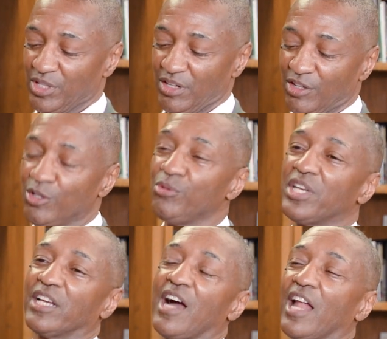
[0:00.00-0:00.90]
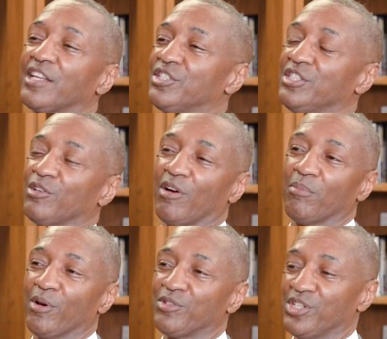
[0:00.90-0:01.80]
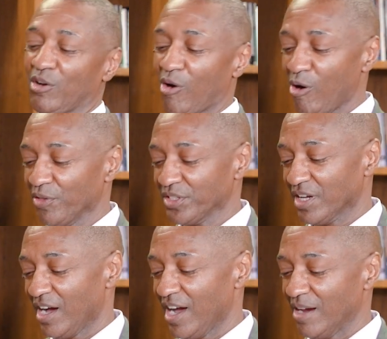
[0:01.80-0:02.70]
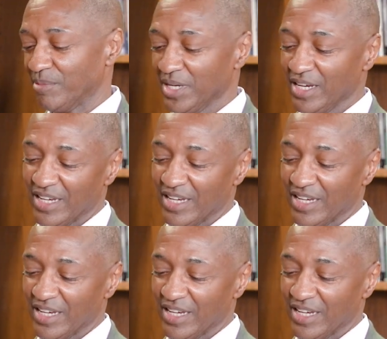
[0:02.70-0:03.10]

that new technologies are emerging all the time.